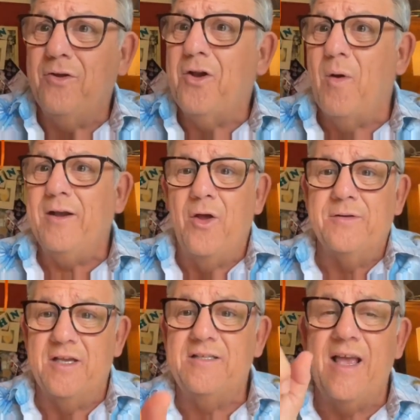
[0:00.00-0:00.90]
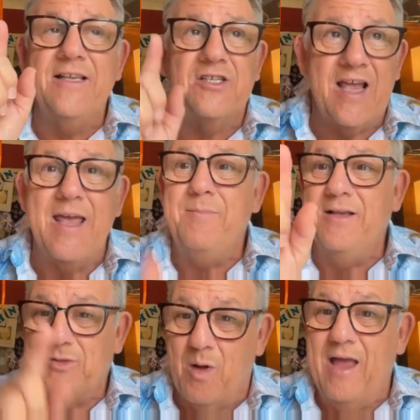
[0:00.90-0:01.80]
No, I know it is. It's
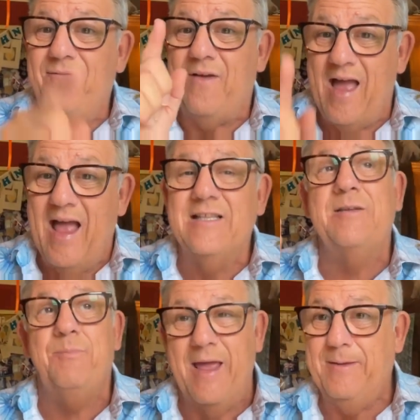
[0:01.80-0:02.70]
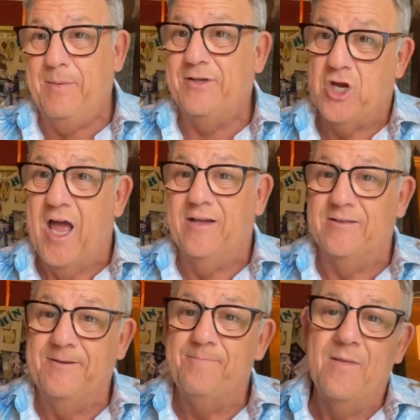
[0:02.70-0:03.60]
Damien's wife and baby, child.